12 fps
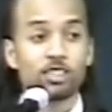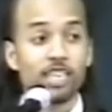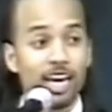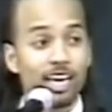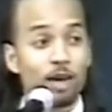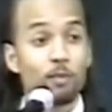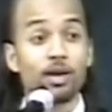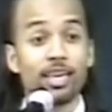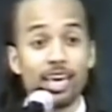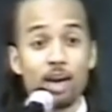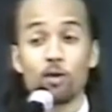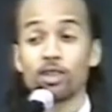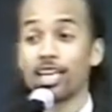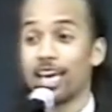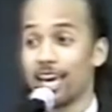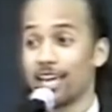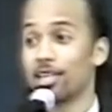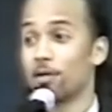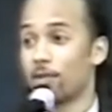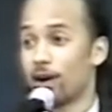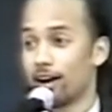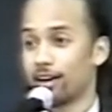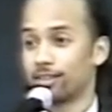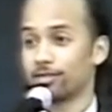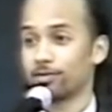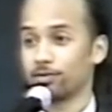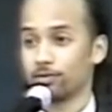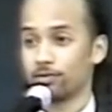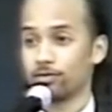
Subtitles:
So say it, begin with the end in mind.